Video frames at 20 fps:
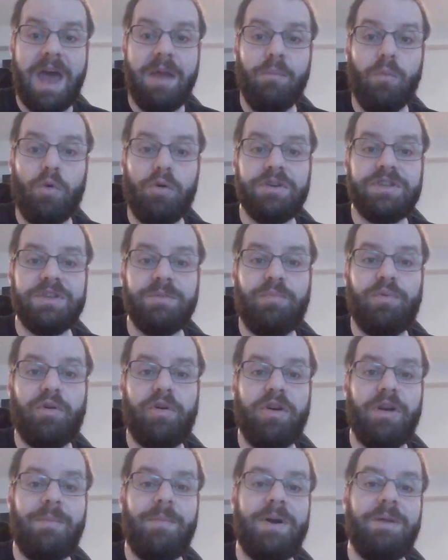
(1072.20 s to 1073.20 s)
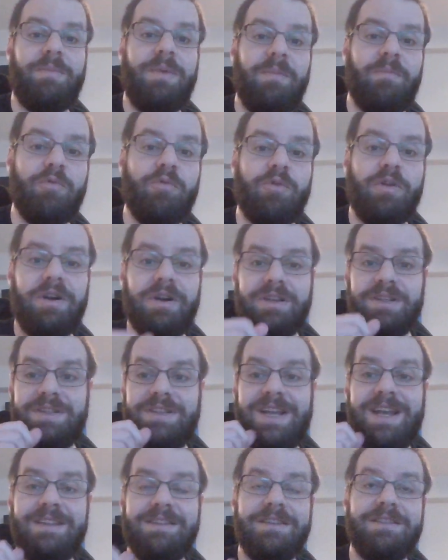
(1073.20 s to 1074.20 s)
and more support among people who are
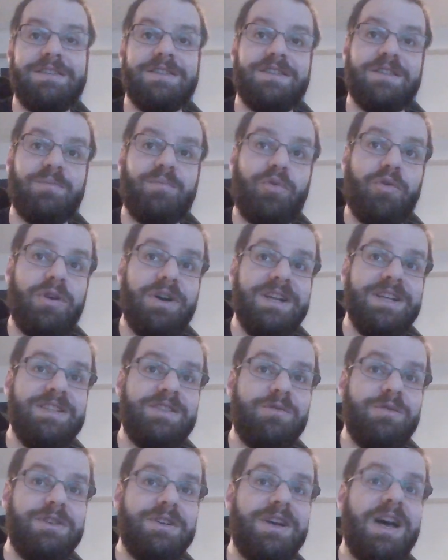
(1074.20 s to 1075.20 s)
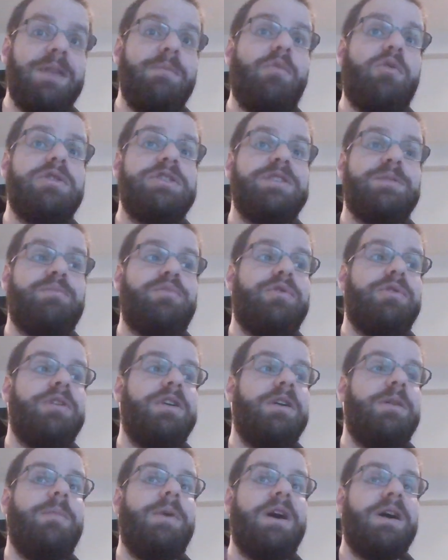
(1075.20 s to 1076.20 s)
tending to support Israel, and more support
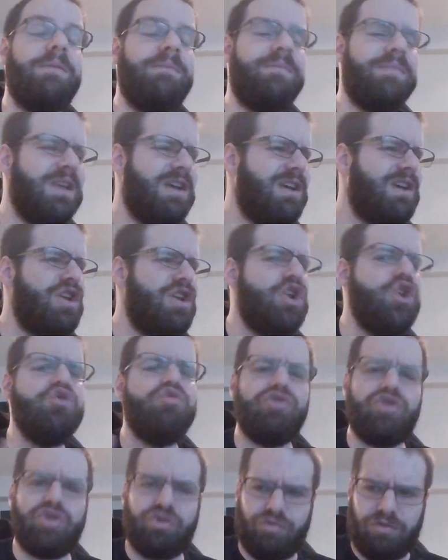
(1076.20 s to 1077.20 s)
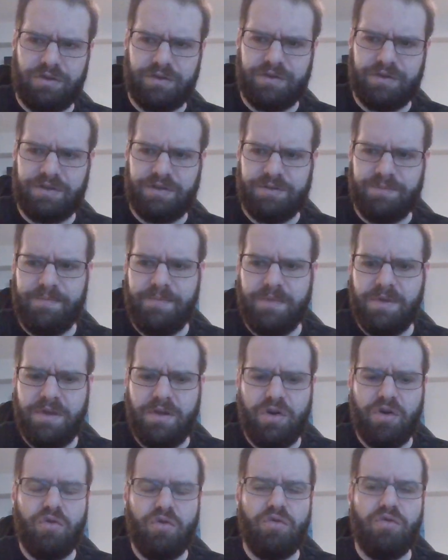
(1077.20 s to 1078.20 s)
among neutrals
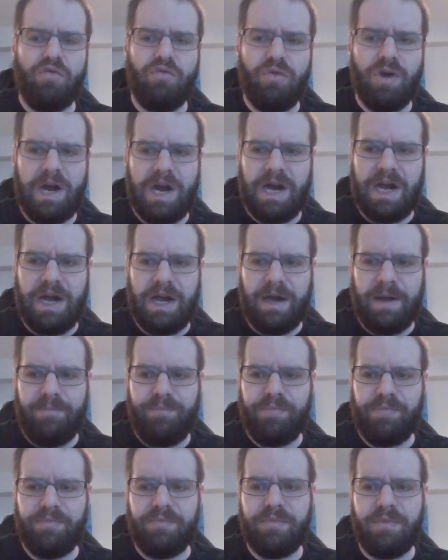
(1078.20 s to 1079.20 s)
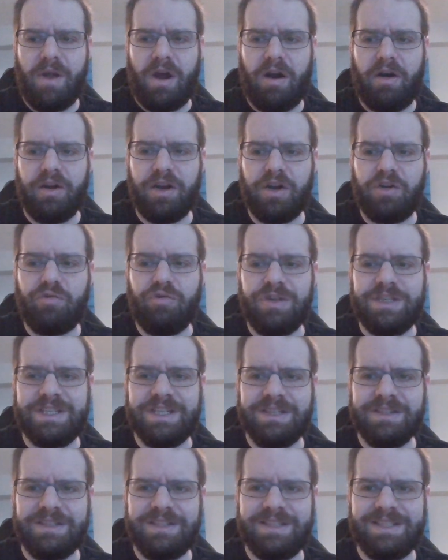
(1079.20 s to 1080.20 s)
who um, are
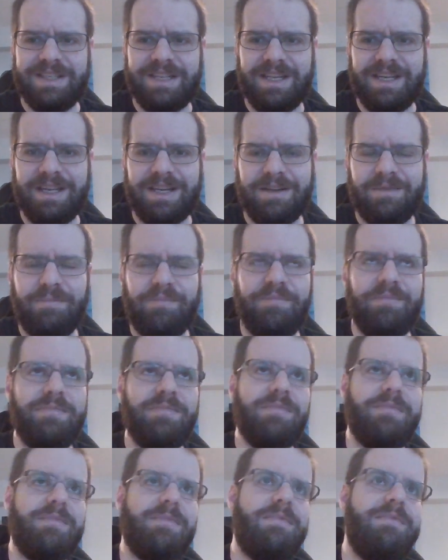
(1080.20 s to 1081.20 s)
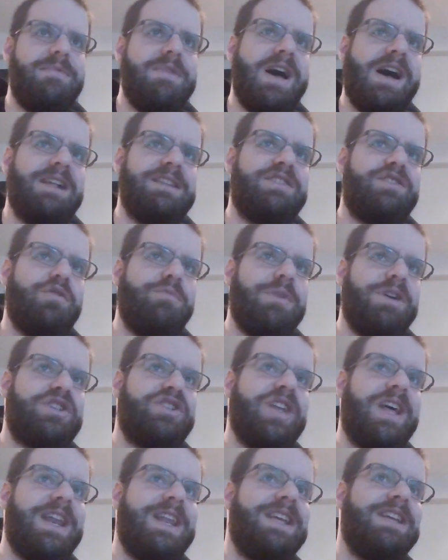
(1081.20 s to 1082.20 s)
increasingly seeing not so
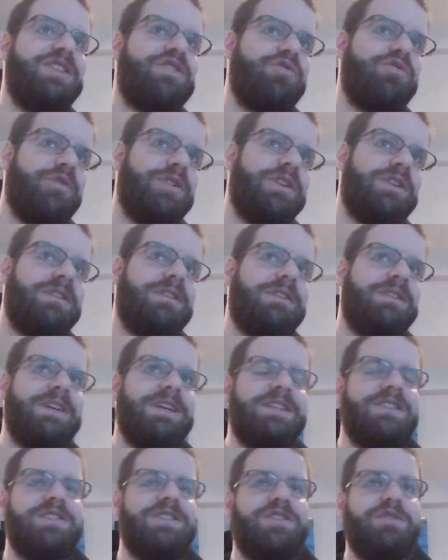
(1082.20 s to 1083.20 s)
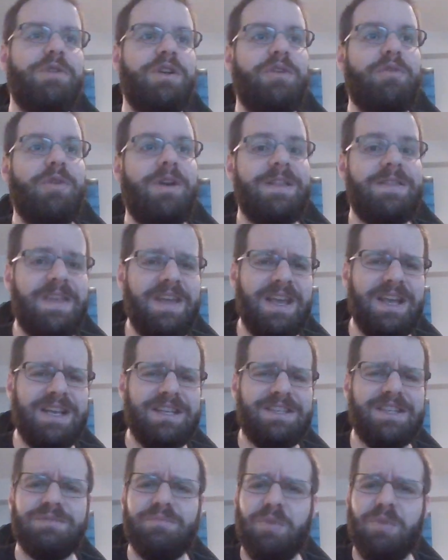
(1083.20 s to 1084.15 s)
much that Israel is doing great things,